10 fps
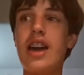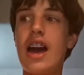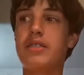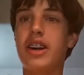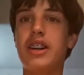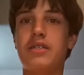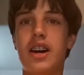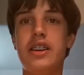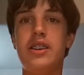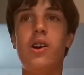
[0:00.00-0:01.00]
yeah, I've kind
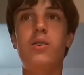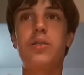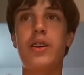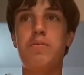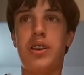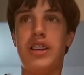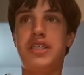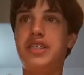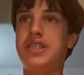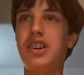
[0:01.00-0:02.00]
of gotten over it,
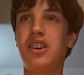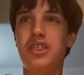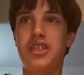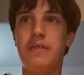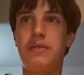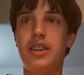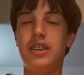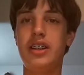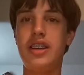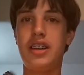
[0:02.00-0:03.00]
but it still
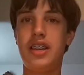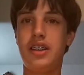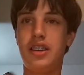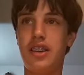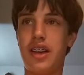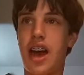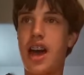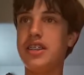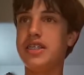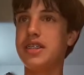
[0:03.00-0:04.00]
definitely
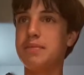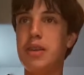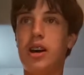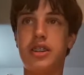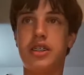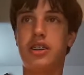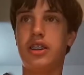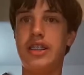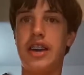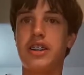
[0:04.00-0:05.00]
has this
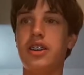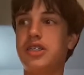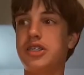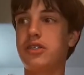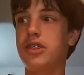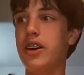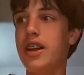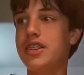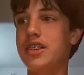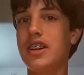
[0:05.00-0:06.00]
melancholy that goes
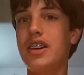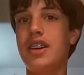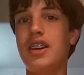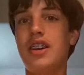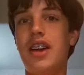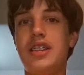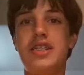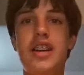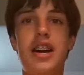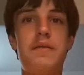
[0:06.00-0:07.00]
through it. It's